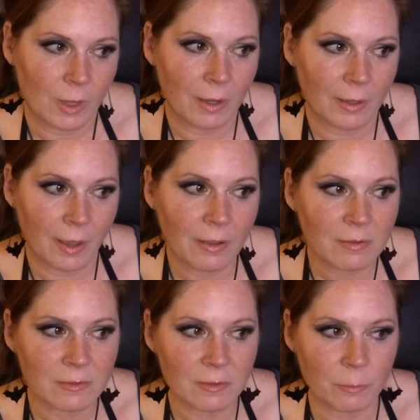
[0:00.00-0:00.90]
I
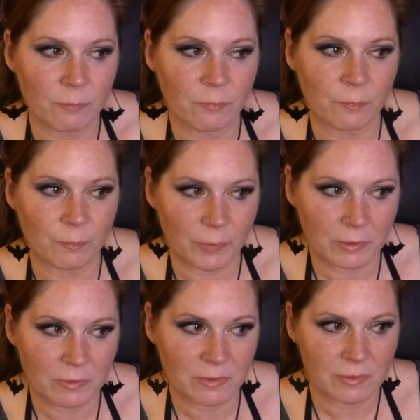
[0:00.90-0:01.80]
guess the
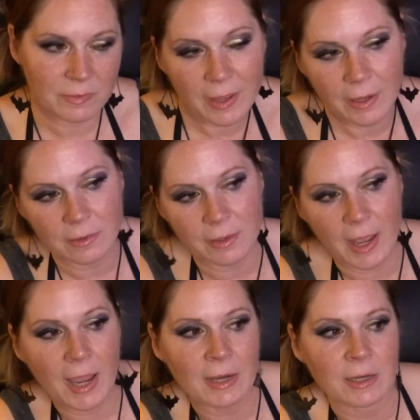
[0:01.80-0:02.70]
first thing
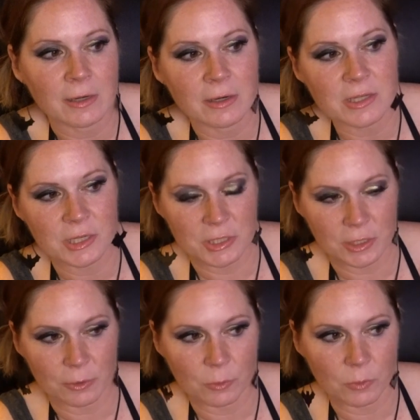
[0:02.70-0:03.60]
that I needed to
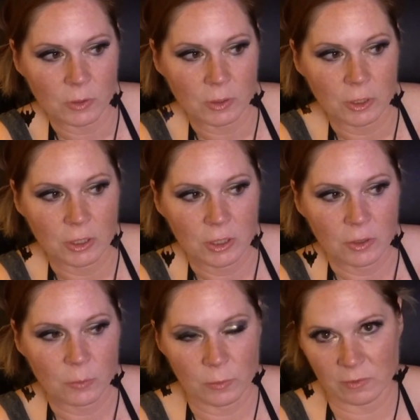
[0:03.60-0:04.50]
do
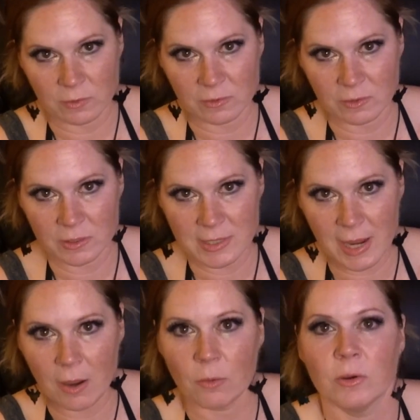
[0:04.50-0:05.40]
was to sit
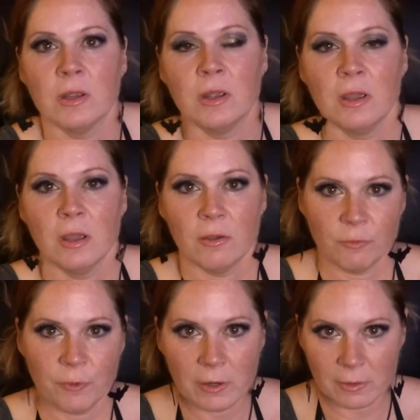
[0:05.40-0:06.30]
down in
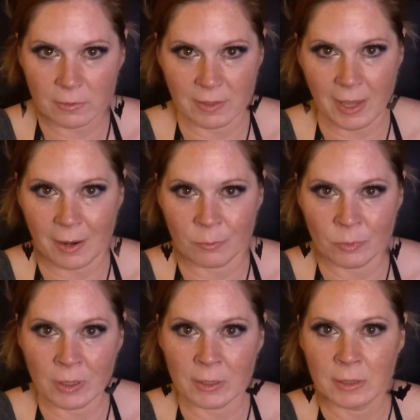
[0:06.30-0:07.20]
front of this
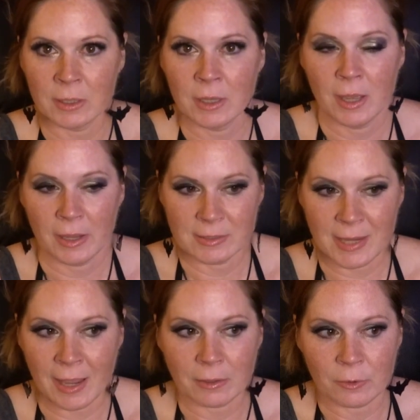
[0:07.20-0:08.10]
camera and
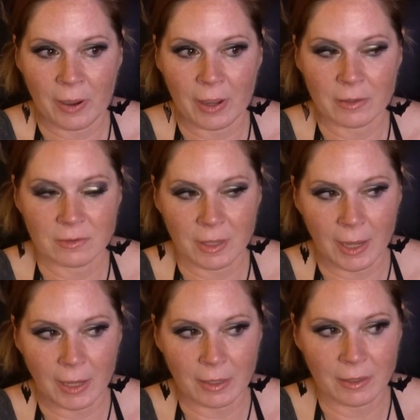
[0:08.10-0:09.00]
tell you guys,
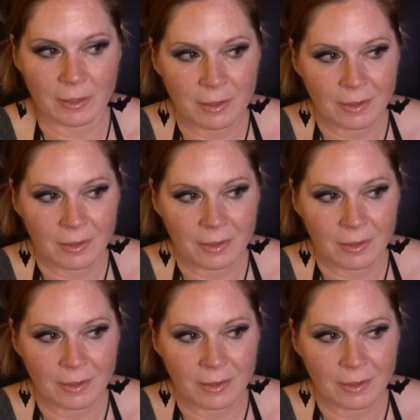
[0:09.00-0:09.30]
like,